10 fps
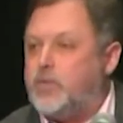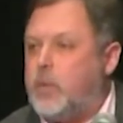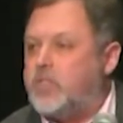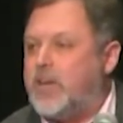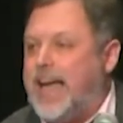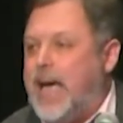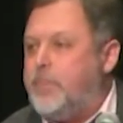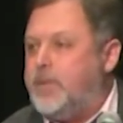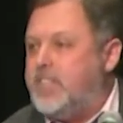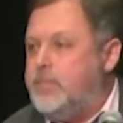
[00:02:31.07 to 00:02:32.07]
What was going to
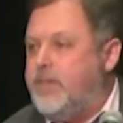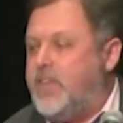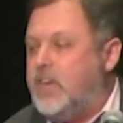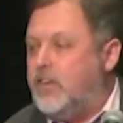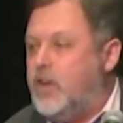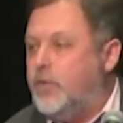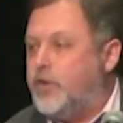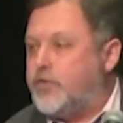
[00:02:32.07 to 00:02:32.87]
happen to them if they didn't know the